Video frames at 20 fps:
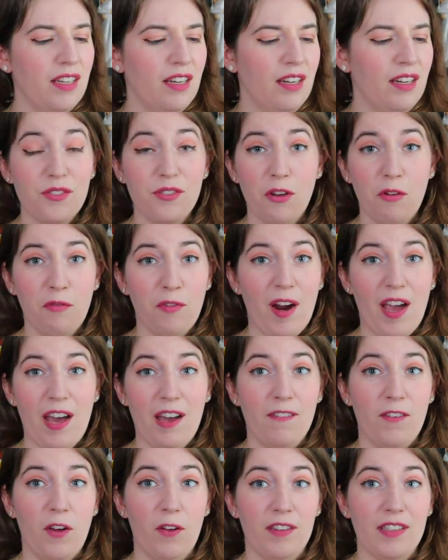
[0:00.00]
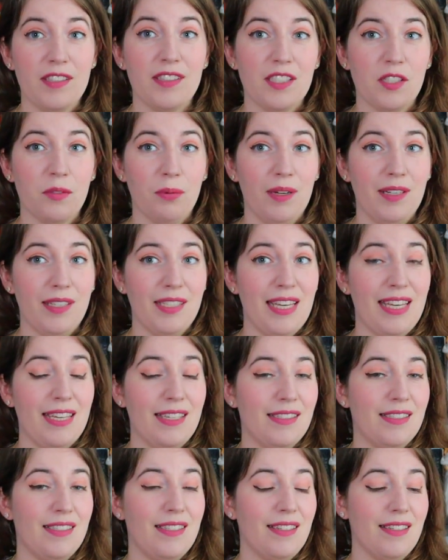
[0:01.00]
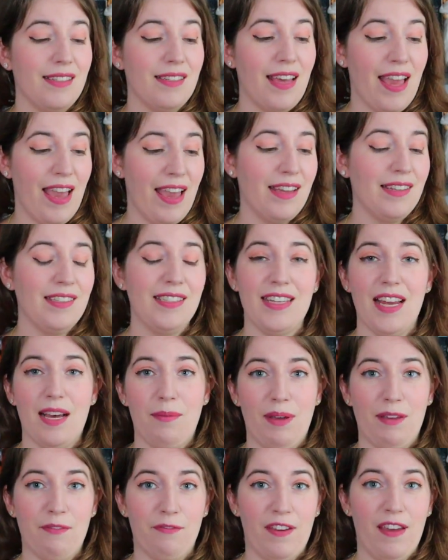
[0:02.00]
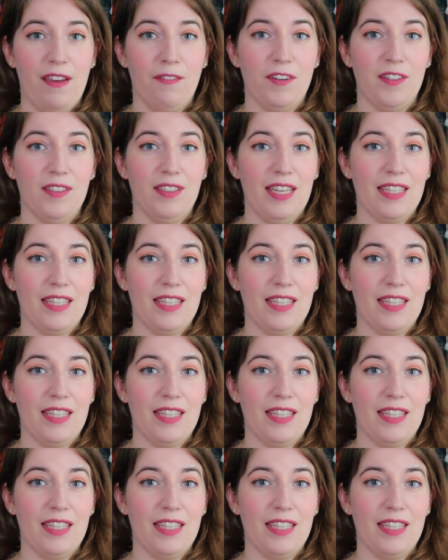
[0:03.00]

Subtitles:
So far out of all these, this one is hands down my favorite.